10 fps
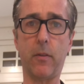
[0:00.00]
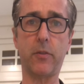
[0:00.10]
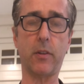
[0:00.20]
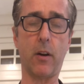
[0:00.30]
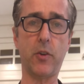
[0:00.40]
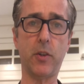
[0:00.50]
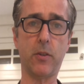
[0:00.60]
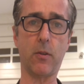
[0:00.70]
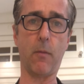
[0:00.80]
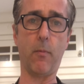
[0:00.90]
other
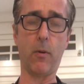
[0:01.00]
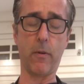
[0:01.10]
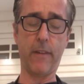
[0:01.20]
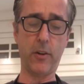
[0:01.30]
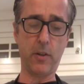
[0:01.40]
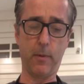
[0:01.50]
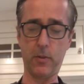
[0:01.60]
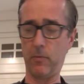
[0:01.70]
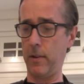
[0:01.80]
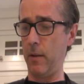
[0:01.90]
starches or more
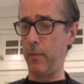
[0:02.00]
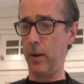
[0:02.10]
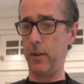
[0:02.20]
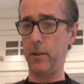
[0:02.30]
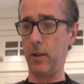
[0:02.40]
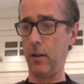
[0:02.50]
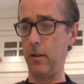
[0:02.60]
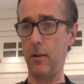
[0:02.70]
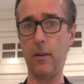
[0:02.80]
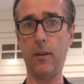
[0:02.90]
vegetables with it, but uh,
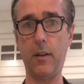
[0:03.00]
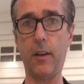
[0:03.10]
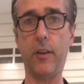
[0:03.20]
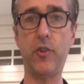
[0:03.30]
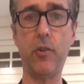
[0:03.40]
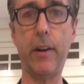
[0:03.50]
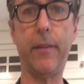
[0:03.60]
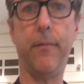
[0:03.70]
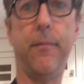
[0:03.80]
enjoy.